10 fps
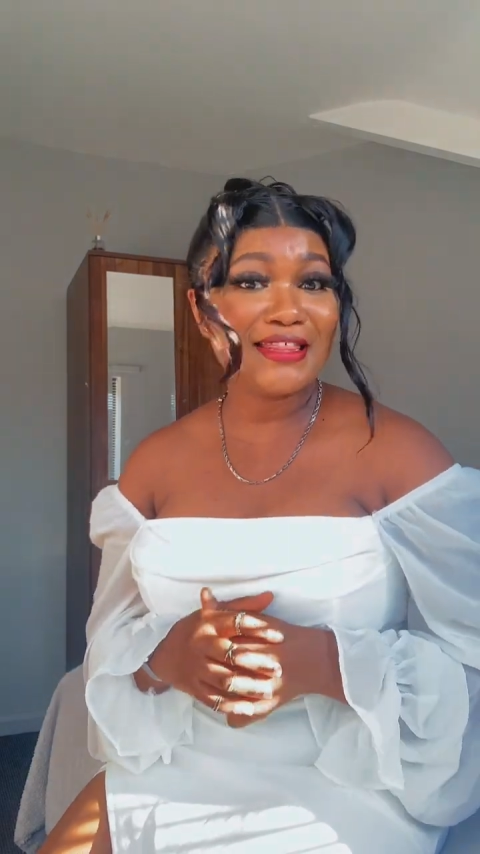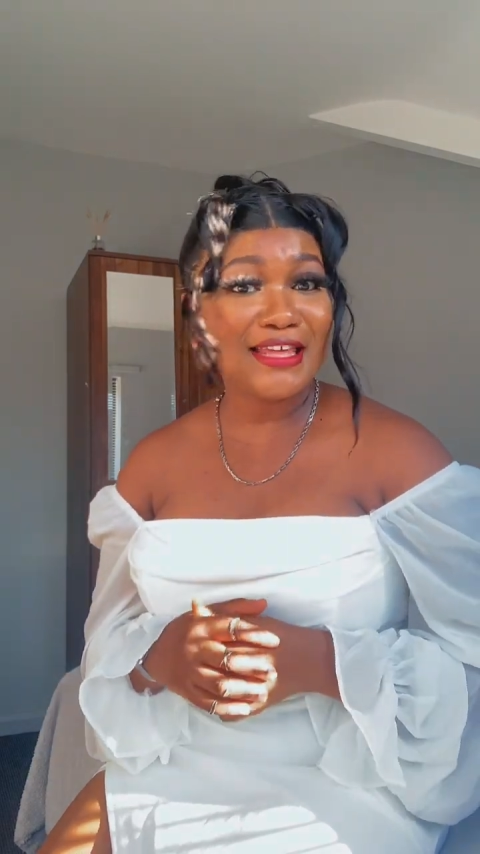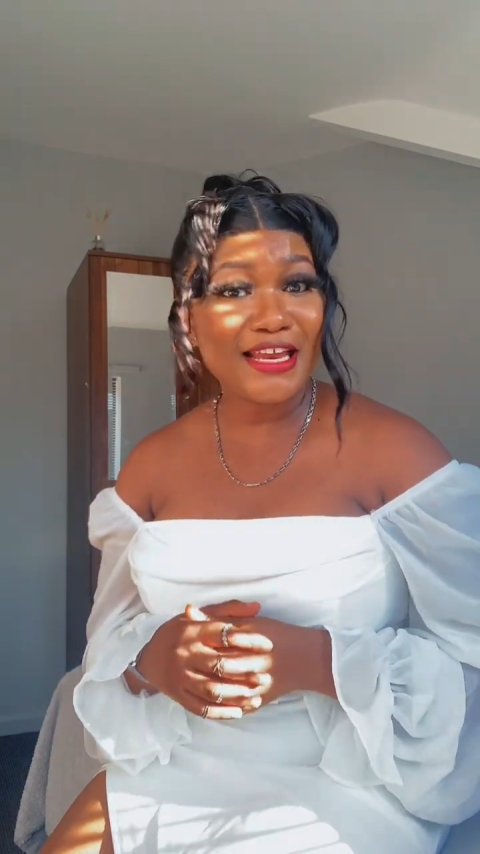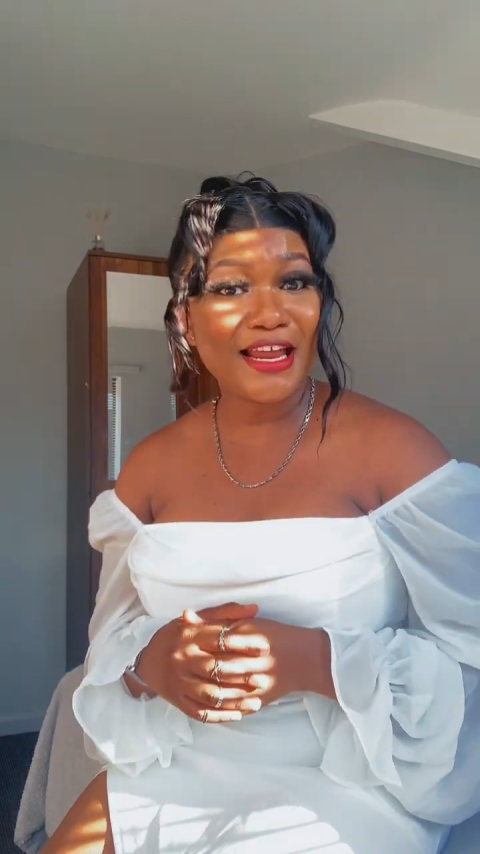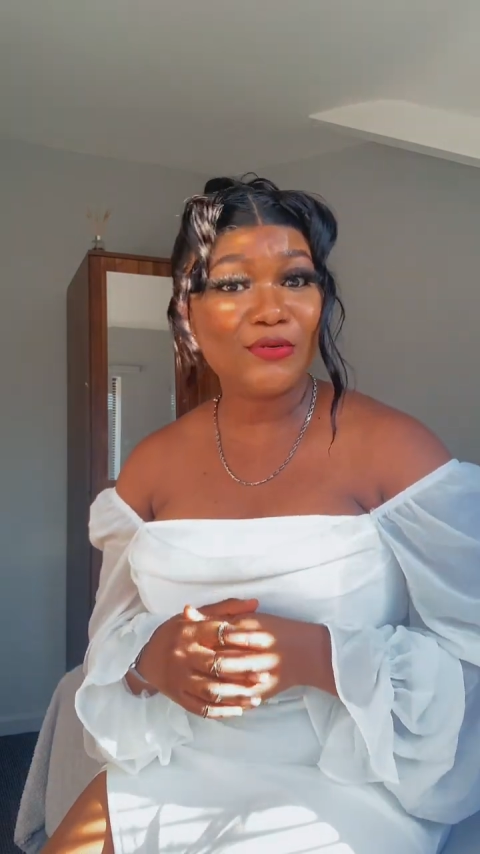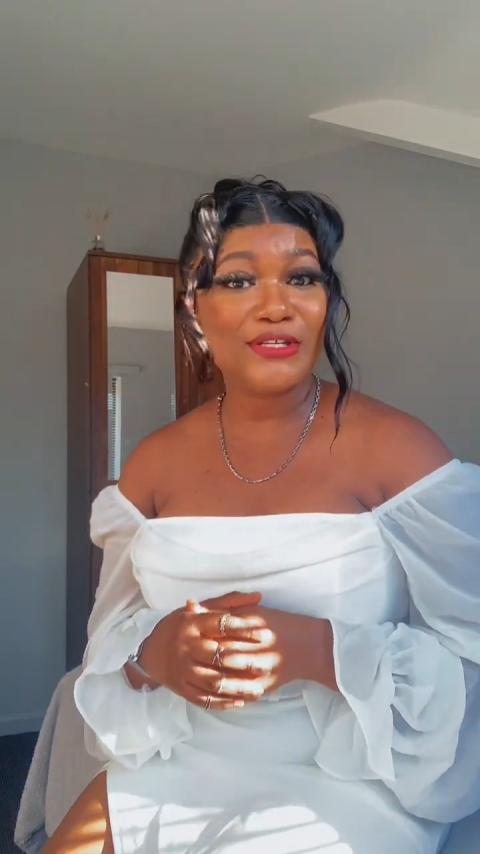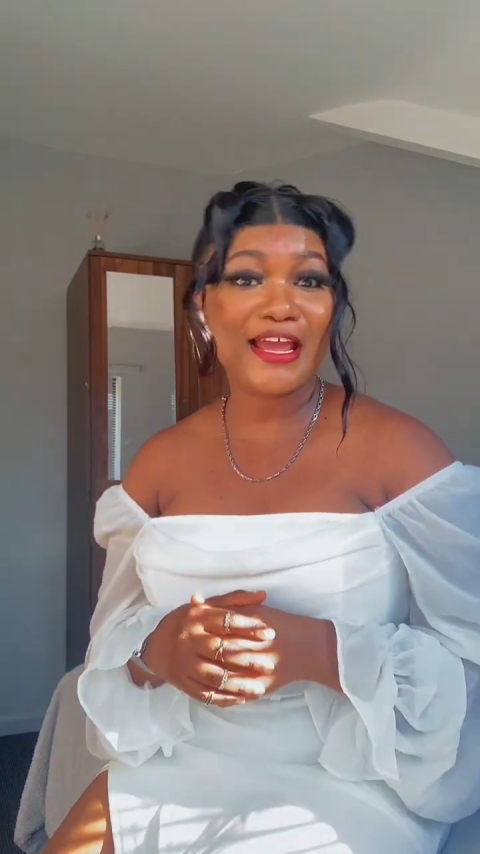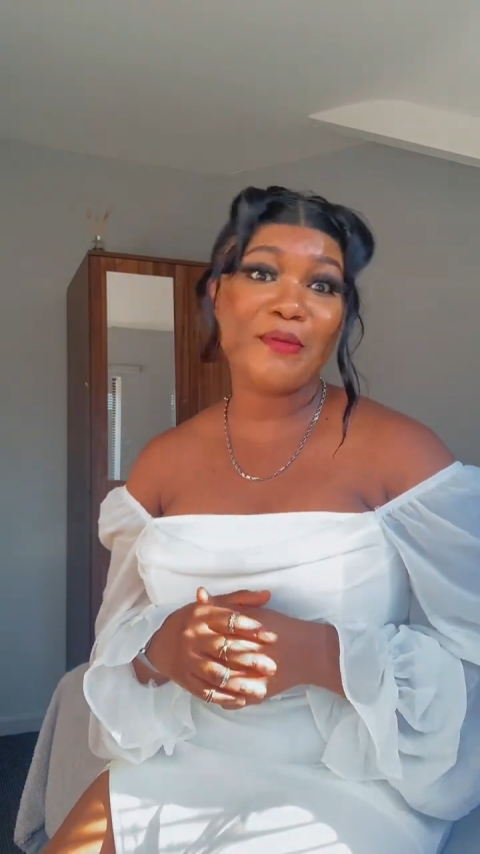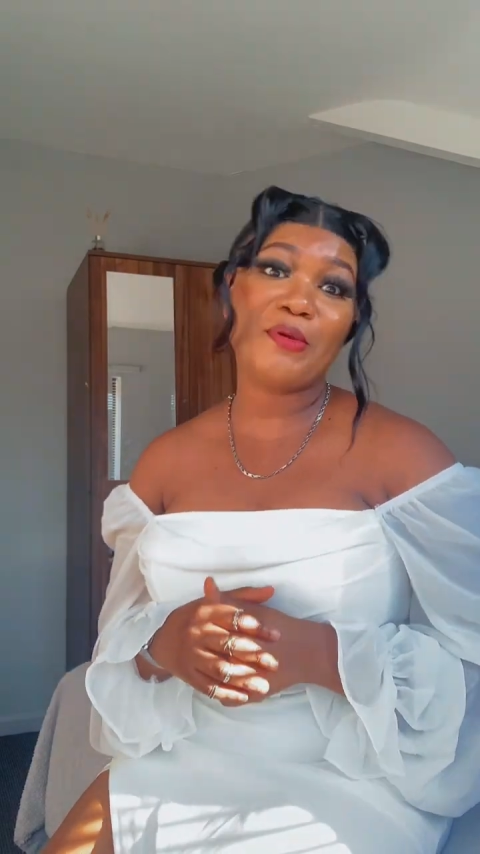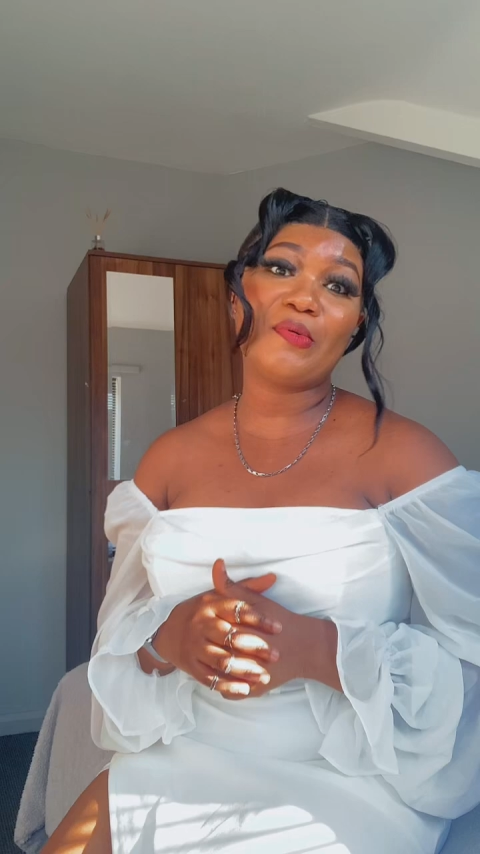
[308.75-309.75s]
thing I would
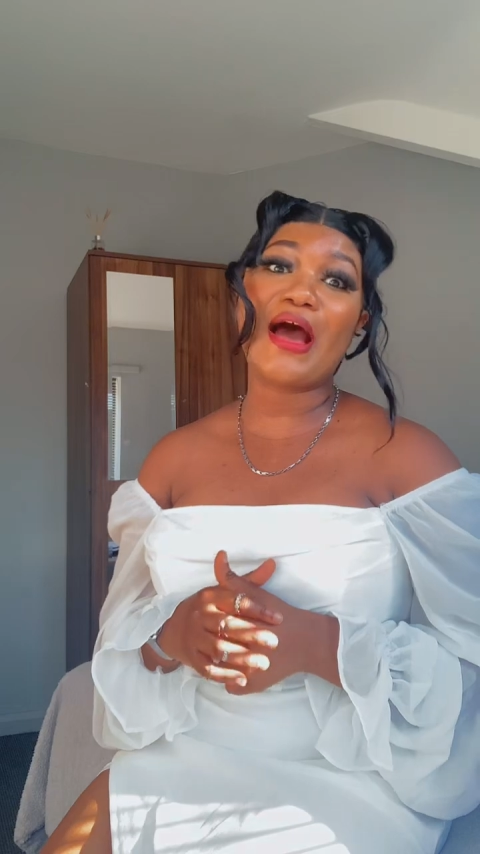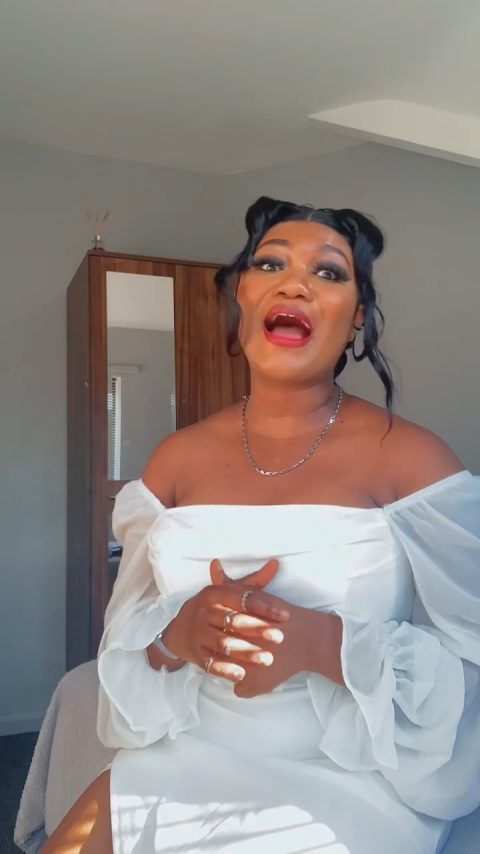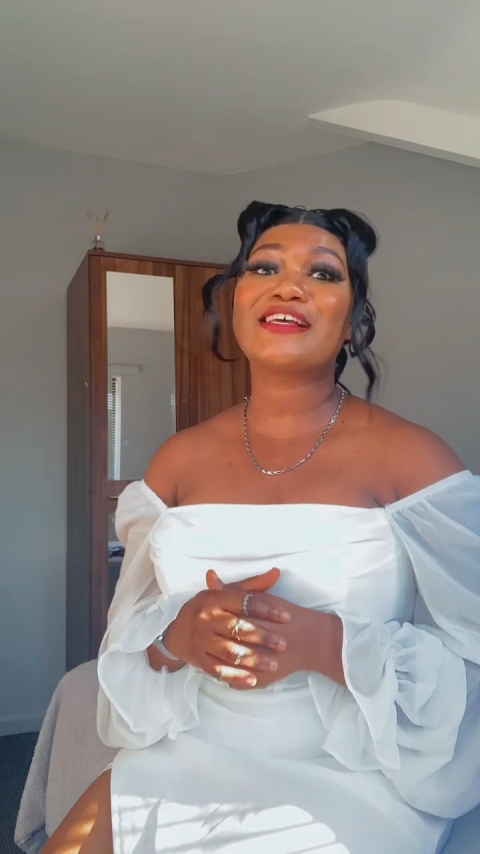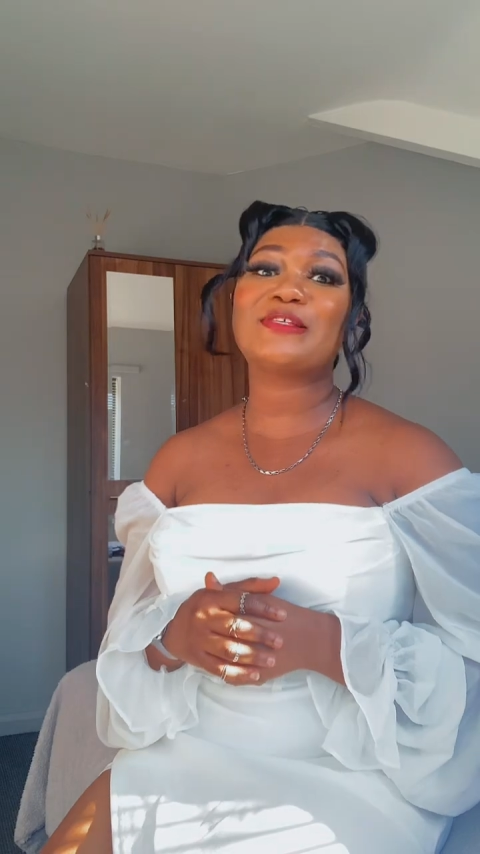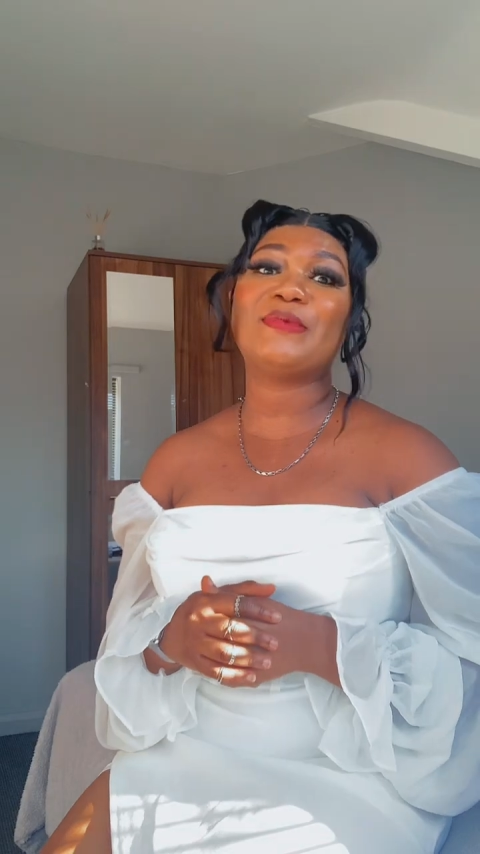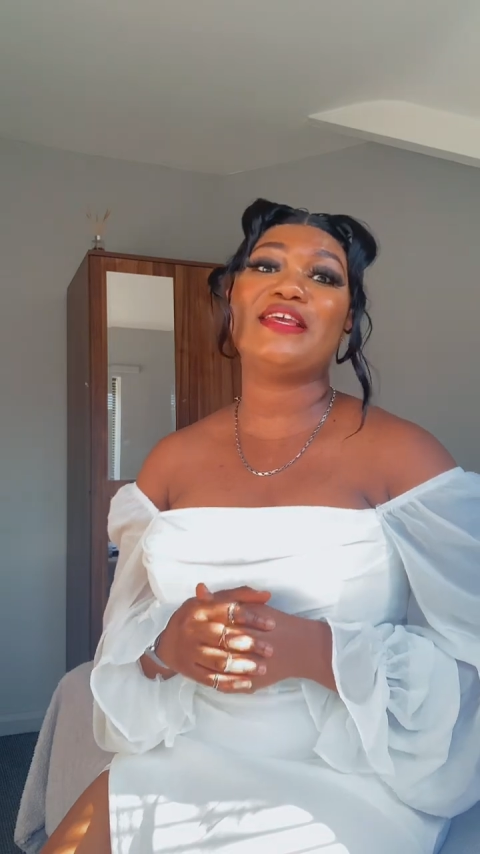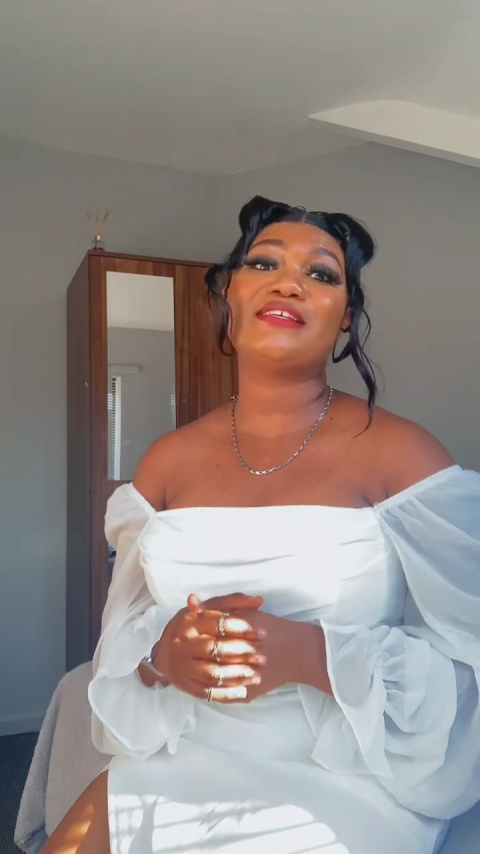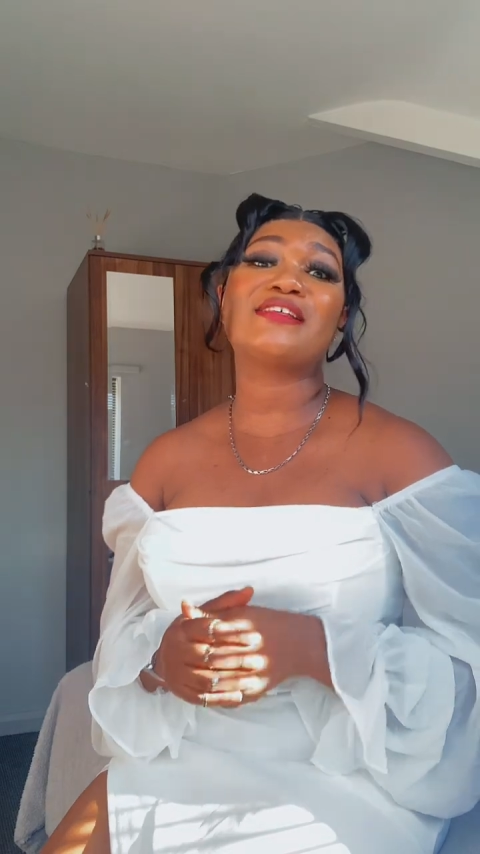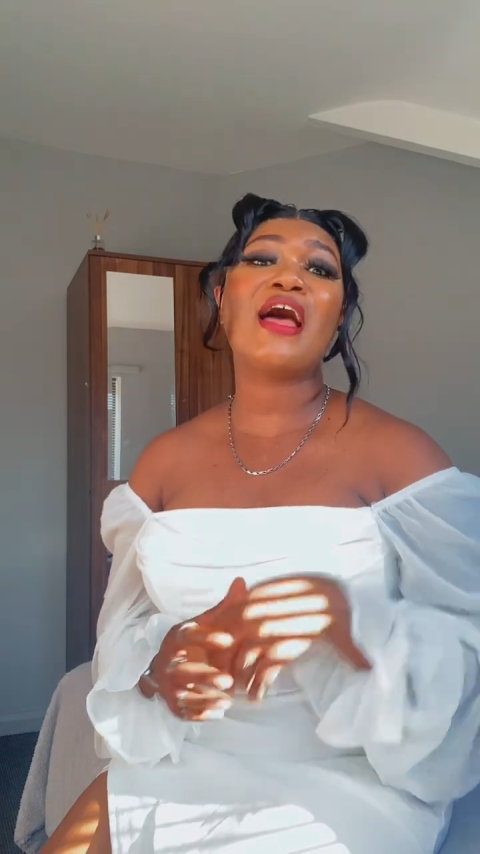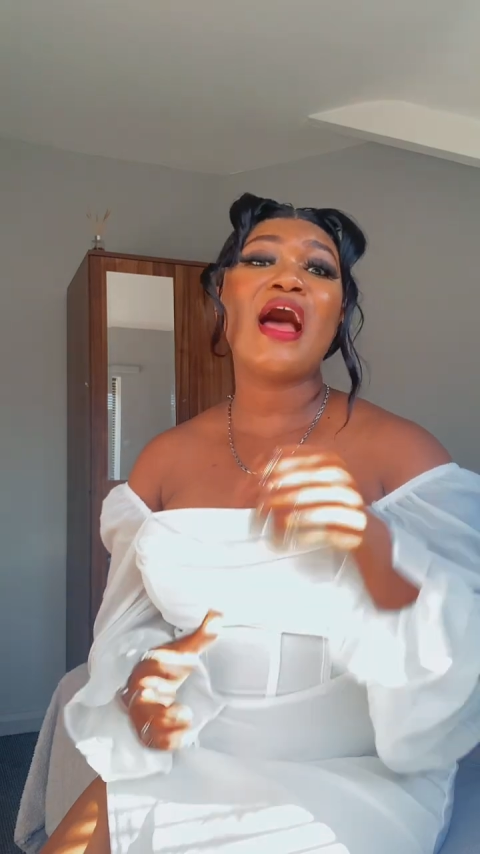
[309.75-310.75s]
hear people ask me is,